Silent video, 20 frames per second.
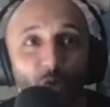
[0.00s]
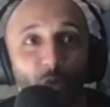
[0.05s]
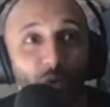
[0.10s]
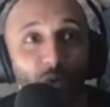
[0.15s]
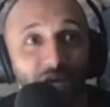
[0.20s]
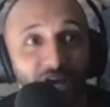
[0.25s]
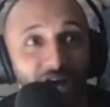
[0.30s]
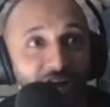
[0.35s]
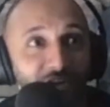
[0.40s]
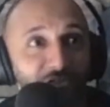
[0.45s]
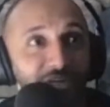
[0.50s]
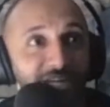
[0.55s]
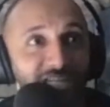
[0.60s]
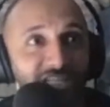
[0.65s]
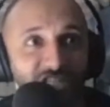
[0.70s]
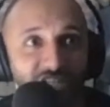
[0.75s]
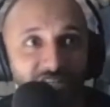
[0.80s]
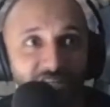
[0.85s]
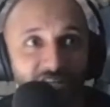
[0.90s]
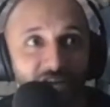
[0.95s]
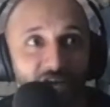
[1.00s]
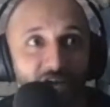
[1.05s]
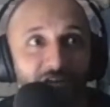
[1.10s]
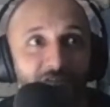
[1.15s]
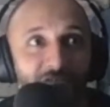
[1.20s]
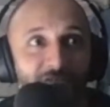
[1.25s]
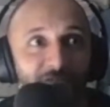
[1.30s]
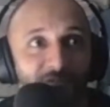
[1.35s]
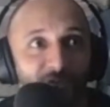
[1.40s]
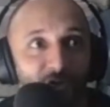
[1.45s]
We are reaching
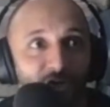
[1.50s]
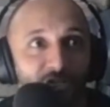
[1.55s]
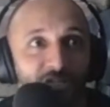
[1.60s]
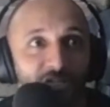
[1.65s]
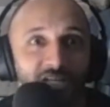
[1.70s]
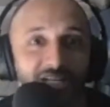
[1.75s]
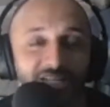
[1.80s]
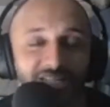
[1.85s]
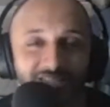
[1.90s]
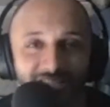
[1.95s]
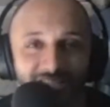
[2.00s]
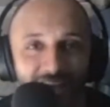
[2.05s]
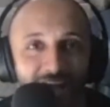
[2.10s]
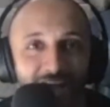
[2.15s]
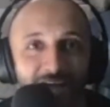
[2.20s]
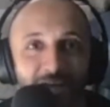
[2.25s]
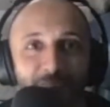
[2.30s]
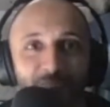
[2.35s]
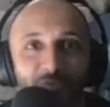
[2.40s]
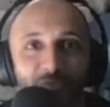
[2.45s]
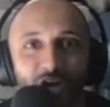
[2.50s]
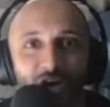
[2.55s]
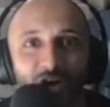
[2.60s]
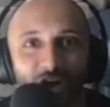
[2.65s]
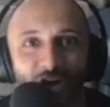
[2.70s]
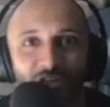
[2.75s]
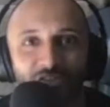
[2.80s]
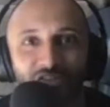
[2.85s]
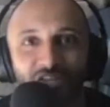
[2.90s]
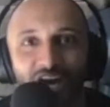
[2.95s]
full time
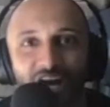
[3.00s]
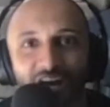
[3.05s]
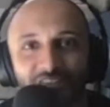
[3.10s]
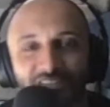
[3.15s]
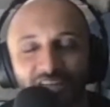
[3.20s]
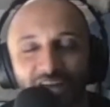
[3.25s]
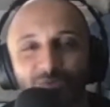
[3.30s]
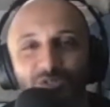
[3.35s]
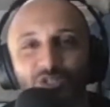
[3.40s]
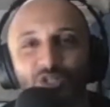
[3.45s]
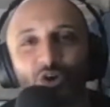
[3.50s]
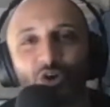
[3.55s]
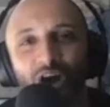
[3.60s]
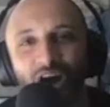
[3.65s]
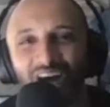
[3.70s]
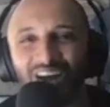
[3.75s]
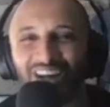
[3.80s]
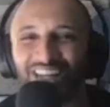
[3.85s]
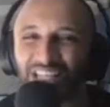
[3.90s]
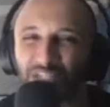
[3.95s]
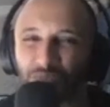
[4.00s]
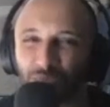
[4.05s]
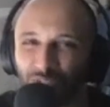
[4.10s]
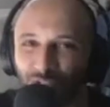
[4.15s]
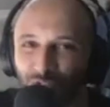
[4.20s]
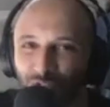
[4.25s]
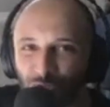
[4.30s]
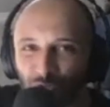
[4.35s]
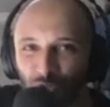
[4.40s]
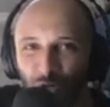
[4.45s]
on the halftime show. RR, that's
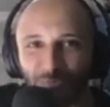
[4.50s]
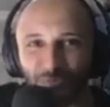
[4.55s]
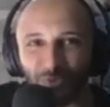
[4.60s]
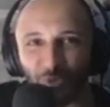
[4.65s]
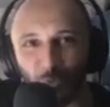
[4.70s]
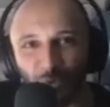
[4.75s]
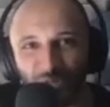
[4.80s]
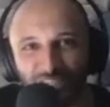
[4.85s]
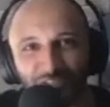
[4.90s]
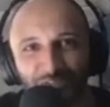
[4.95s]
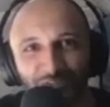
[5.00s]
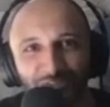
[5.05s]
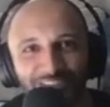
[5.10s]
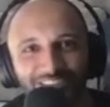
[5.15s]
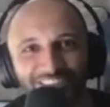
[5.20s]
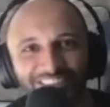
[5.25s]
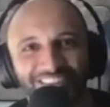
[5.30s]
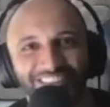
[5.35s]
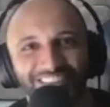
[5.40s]
when you drop the whistle.